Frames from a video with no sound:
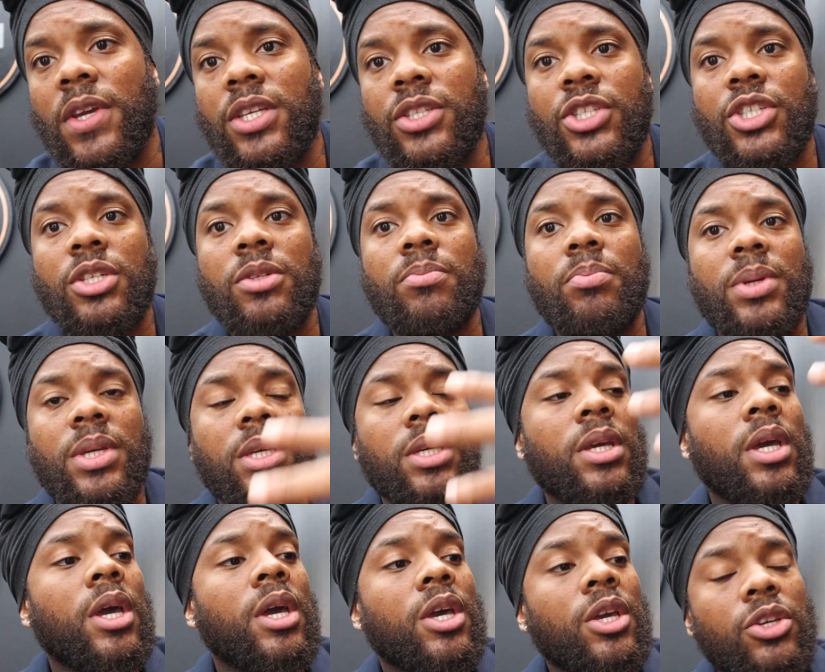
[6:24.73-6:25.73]
It should be,
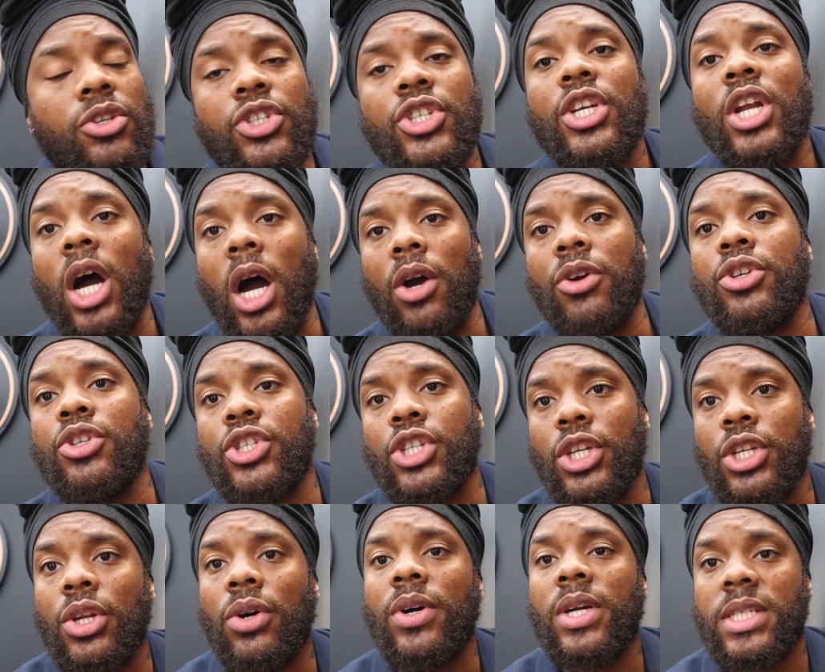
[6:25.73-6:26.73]
you
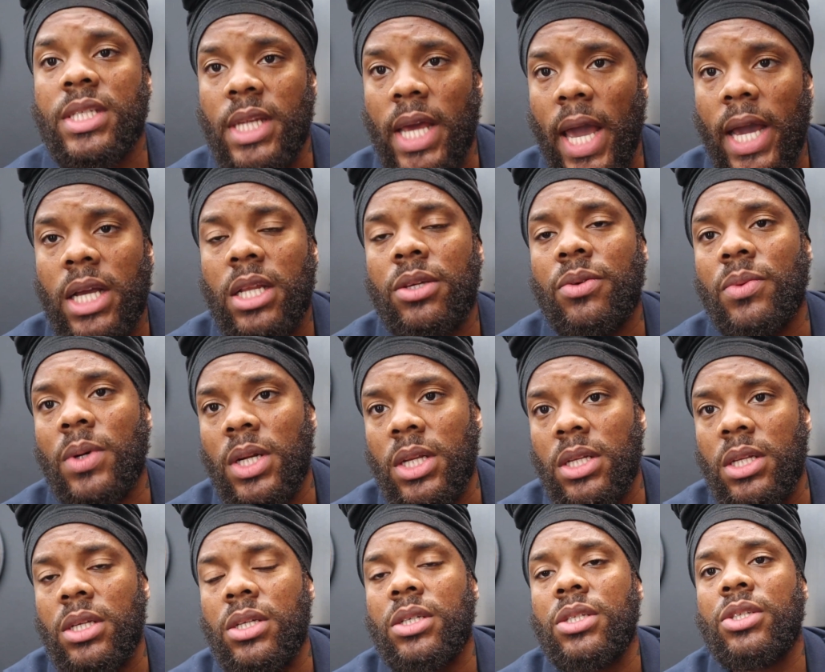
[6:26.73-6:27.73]
should know exactly what
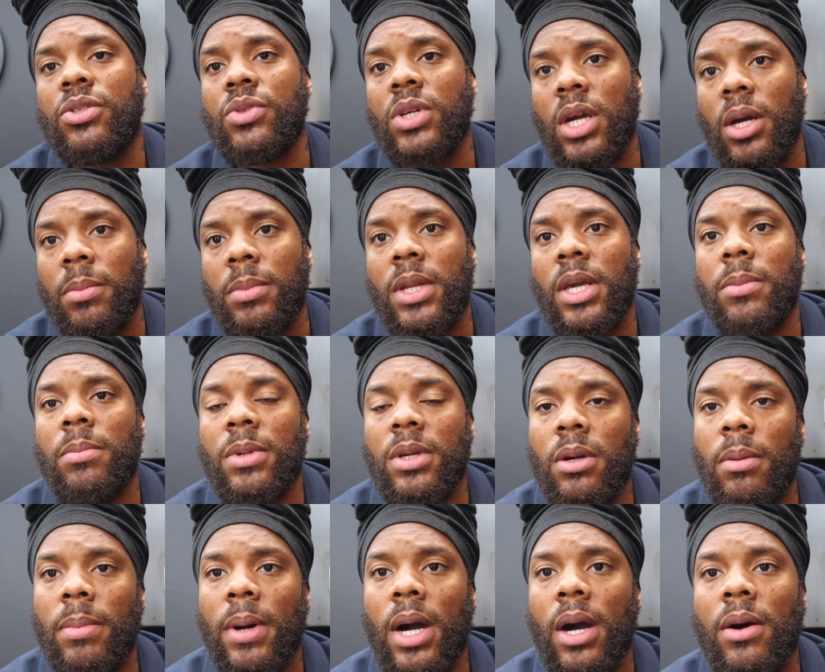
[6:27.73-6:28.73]
it is you coming at me
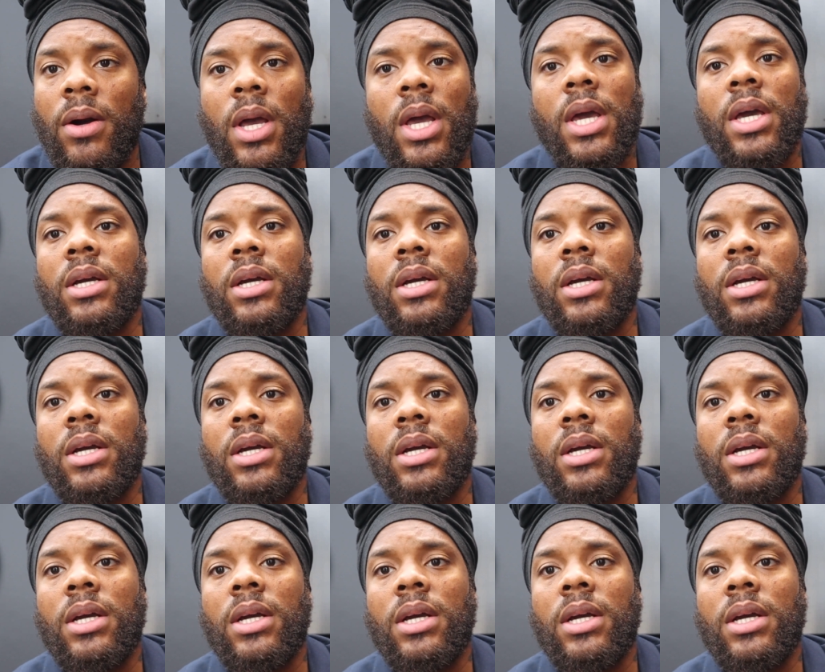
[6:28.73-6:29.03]
about.